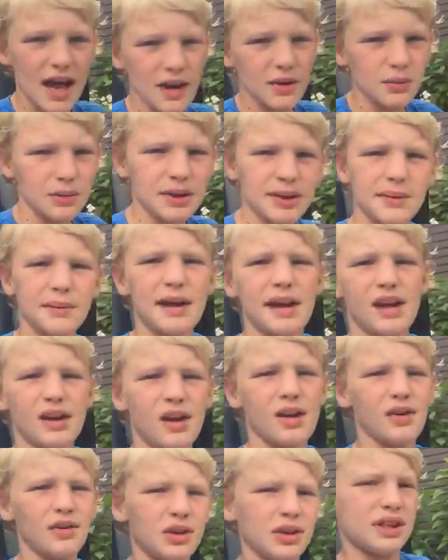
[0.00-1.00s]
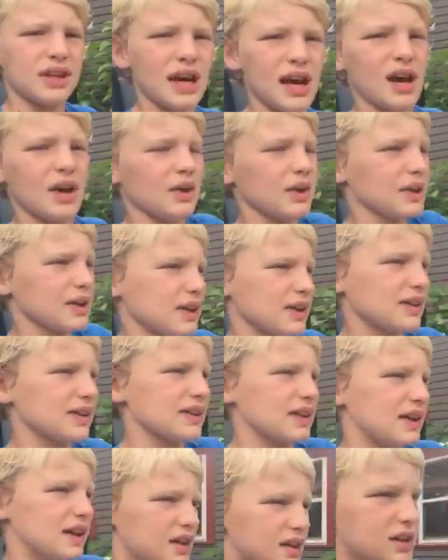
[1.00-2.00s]
and we made our own account at
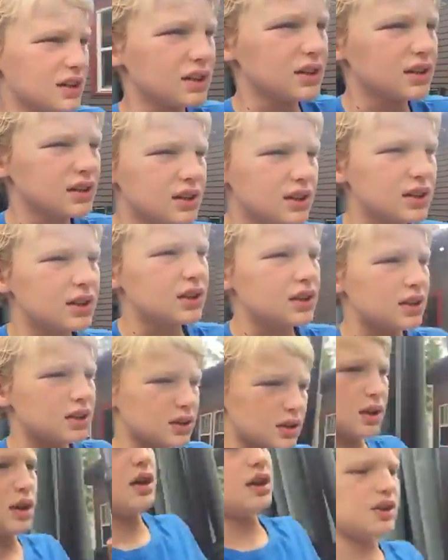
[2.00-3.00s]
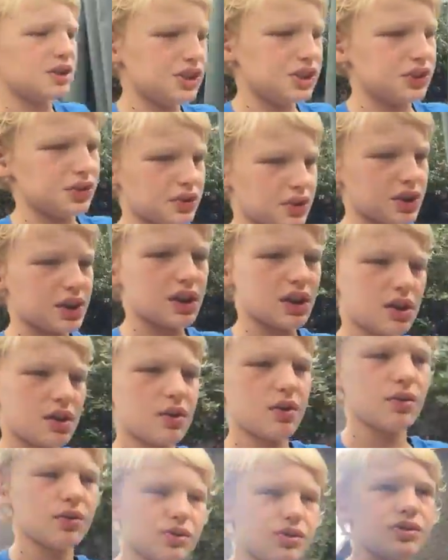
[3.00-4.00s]
least like a year
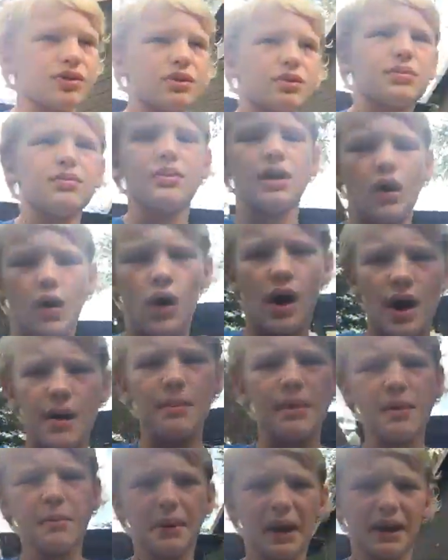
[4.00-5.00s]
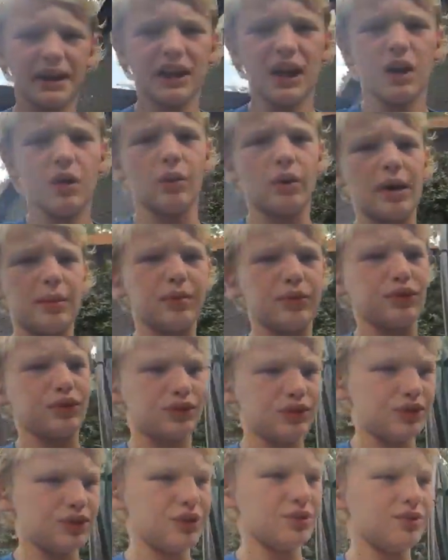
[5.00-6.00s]
ago or something. Oh, I made my account way
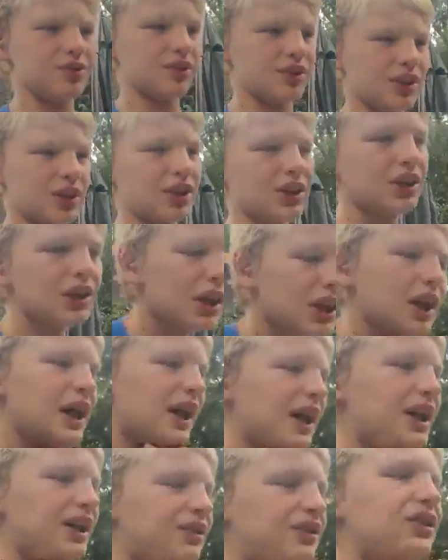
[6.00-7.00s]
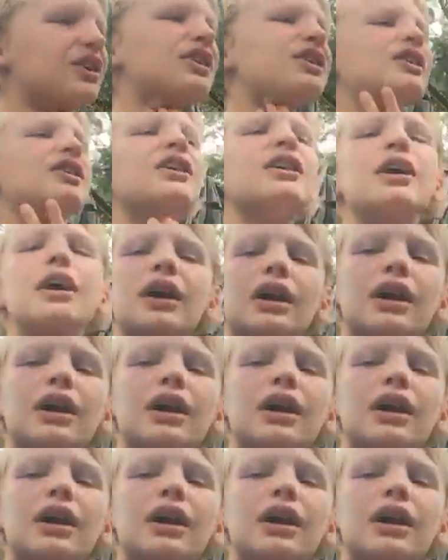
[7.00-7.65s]
before Dude did. And if he's